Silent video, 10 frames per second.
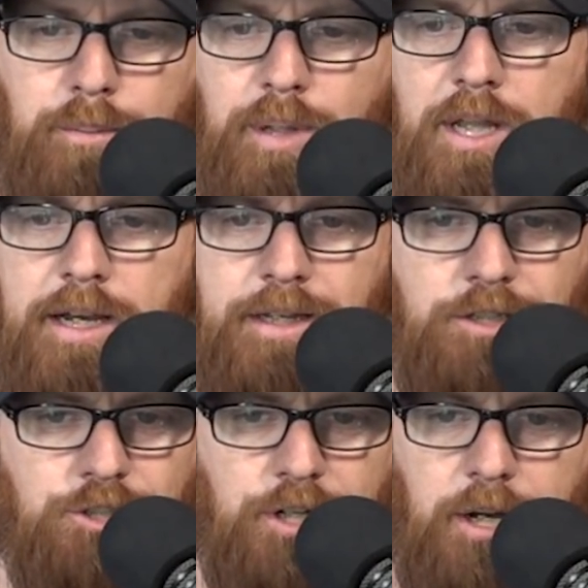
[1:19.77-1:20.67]

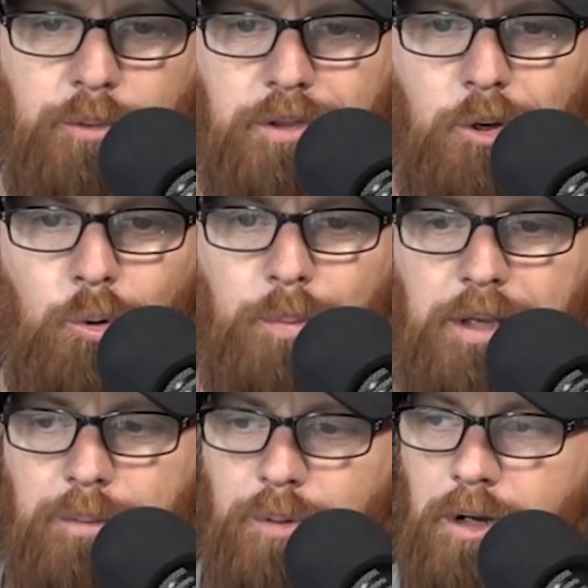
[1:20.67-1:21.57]
blind shot with OB
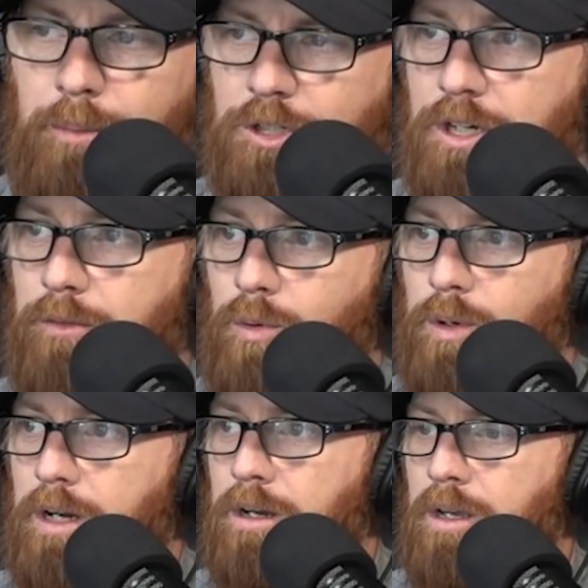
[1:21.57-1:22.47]
pretty much
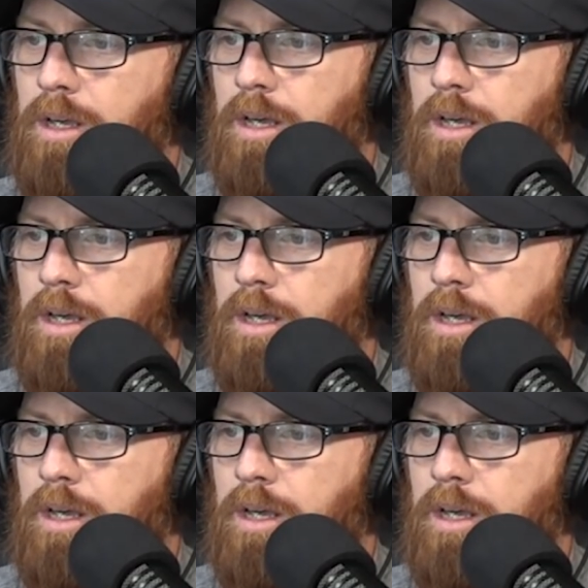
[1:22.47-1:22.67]
everywhere.